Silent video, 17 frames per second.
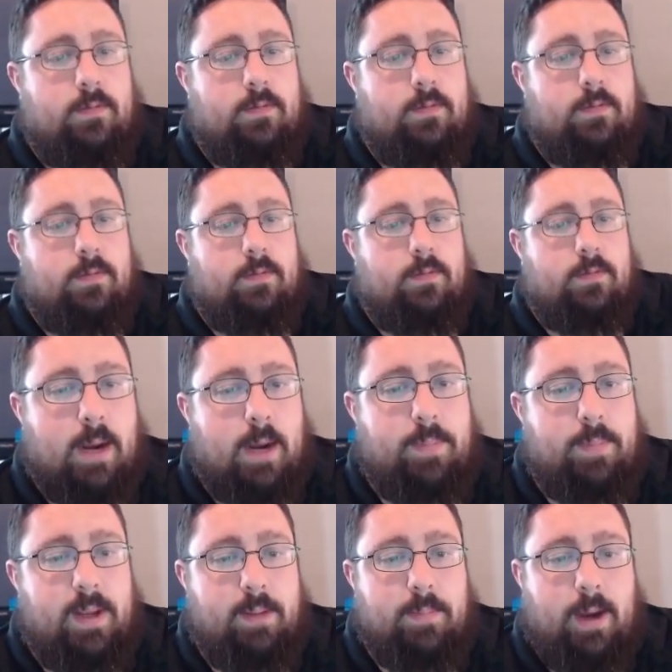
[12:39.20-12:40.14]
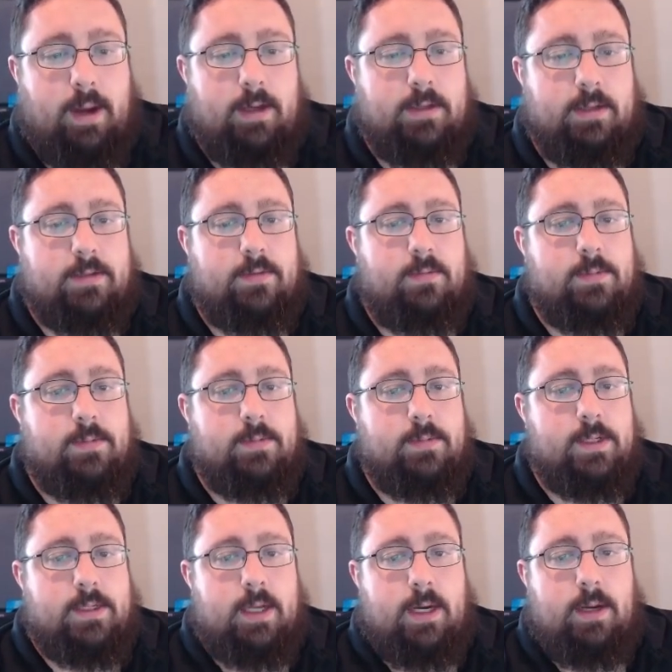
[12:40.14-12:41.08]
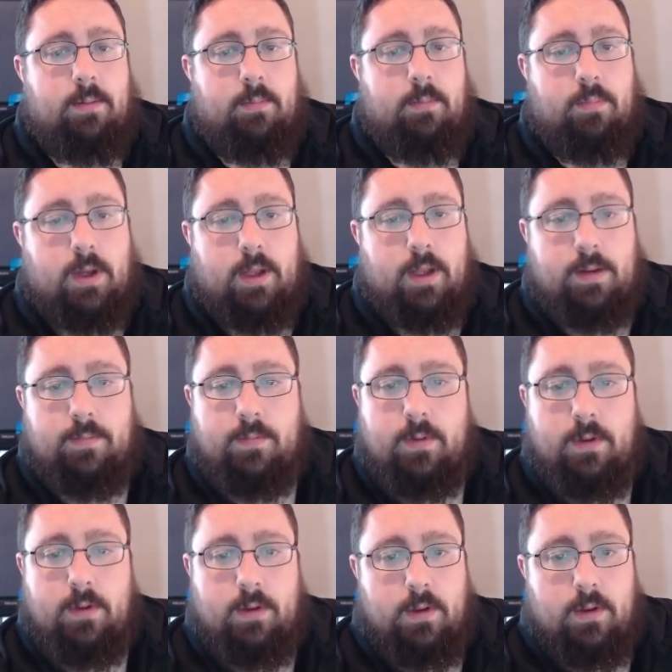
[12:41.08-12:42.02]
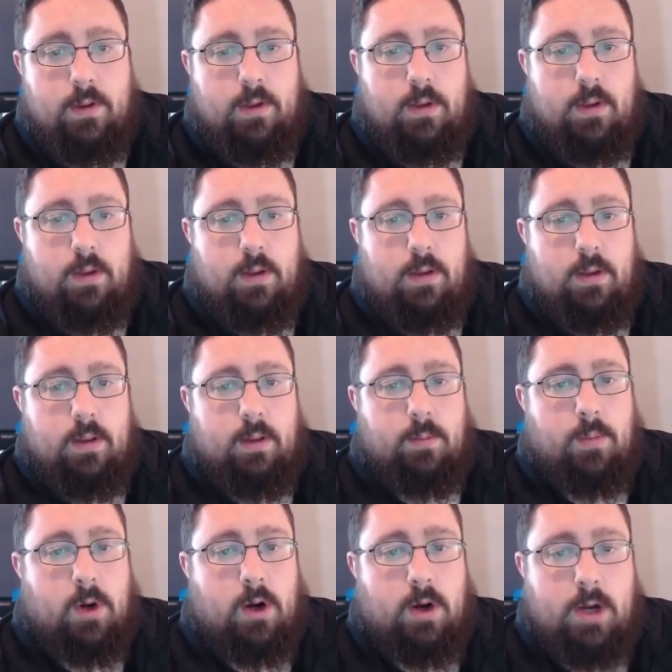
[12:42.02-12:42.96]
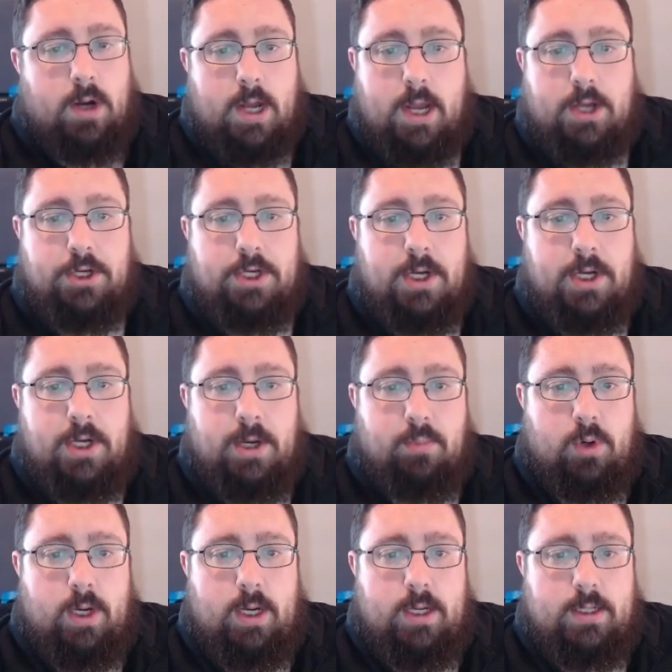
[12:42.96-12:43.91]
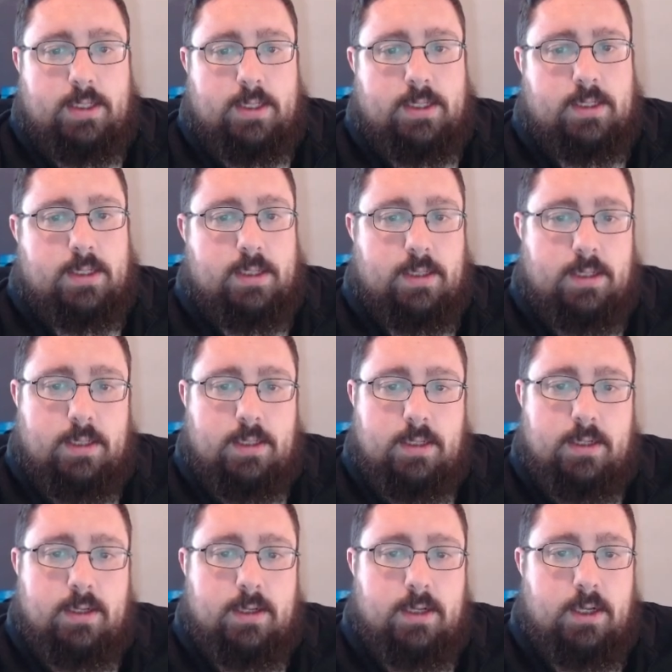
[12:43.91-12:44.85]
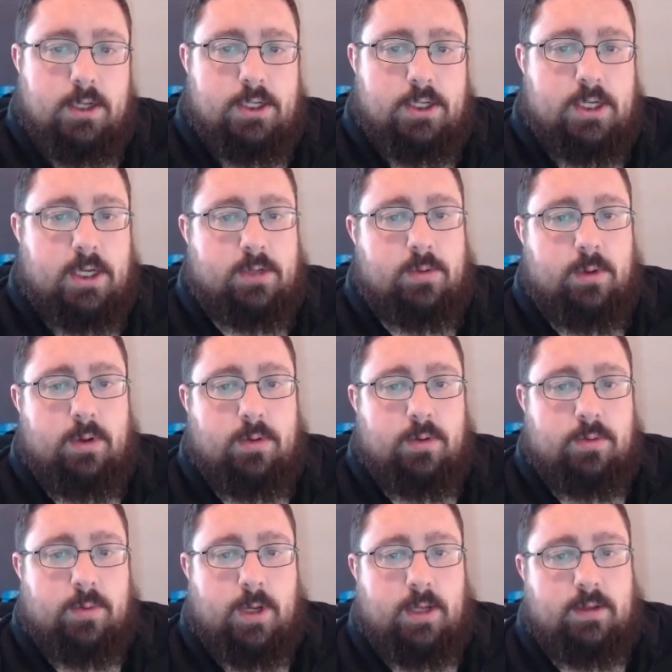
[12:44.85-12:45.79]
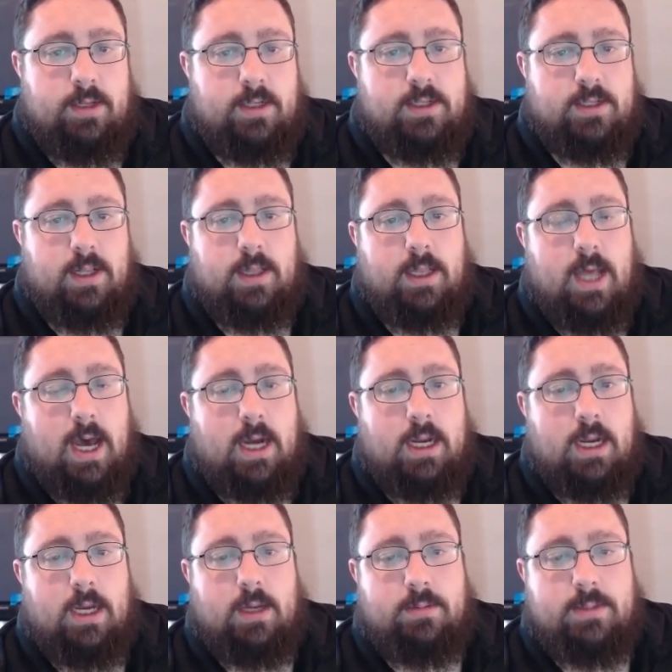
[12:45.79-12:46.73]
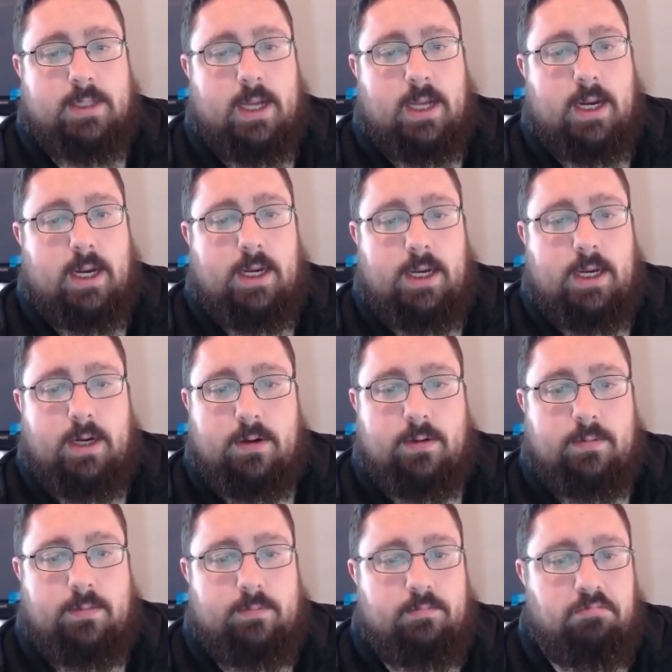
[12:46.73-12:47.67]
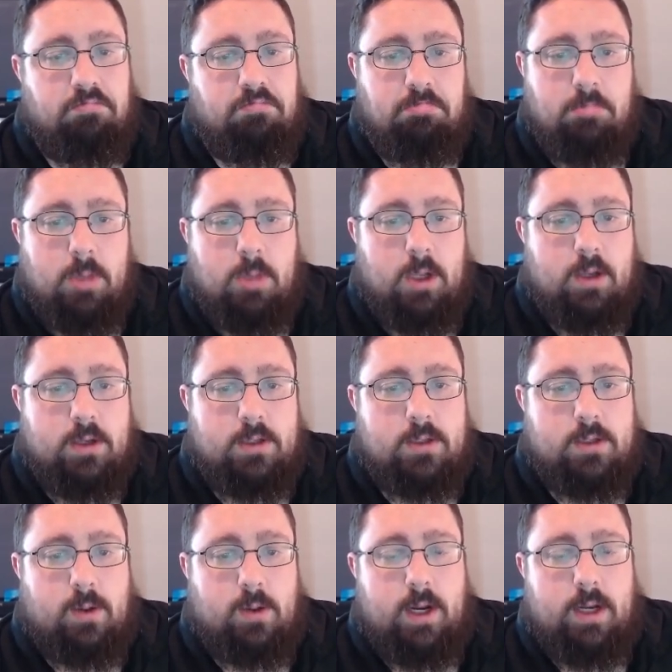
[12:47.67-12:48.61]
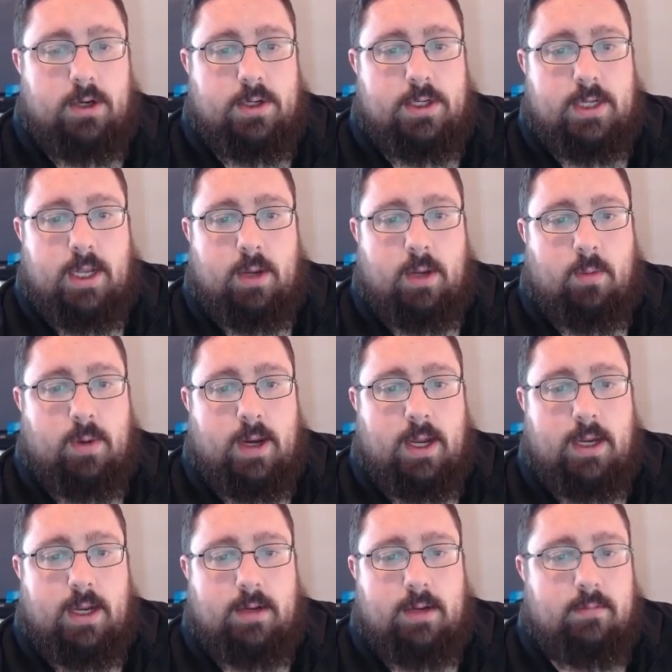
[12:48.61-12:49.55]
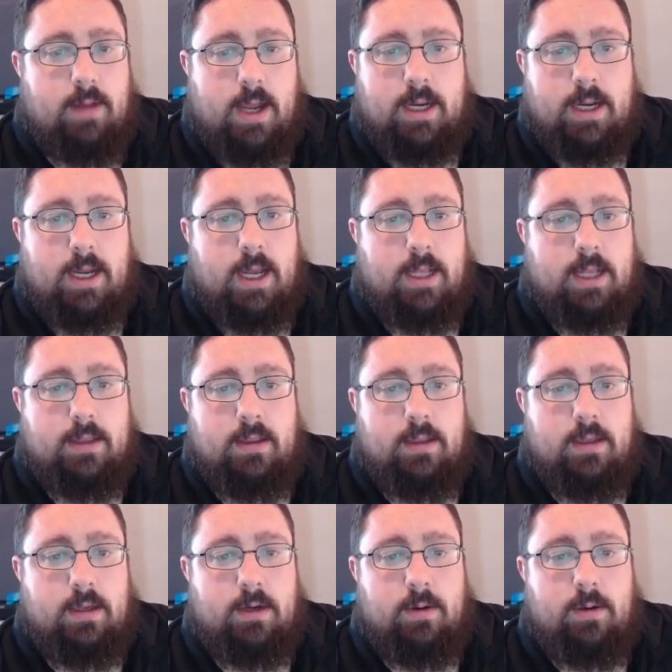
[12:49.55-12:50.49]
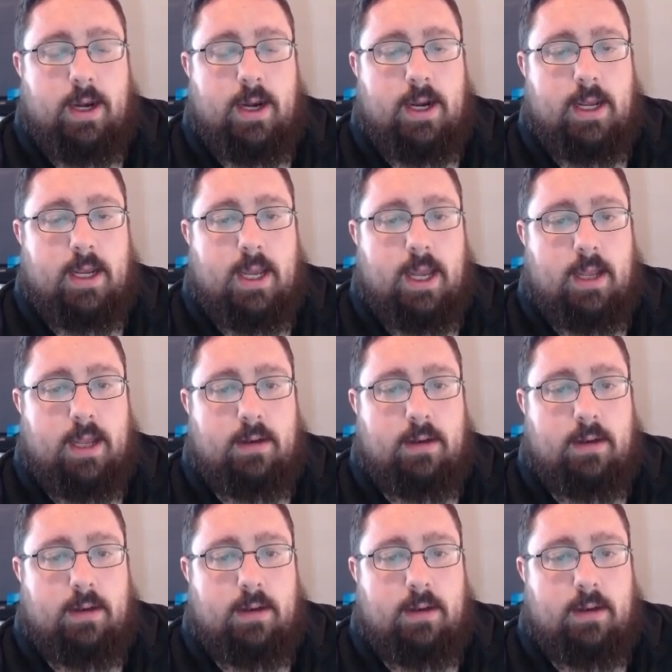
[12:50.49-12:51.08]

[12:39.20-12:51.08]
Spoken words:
I got a B- from this site, but Lamar, Najee, Brees, Chase Williams, there's a lot of upside here. So I understand why I got the grade I got.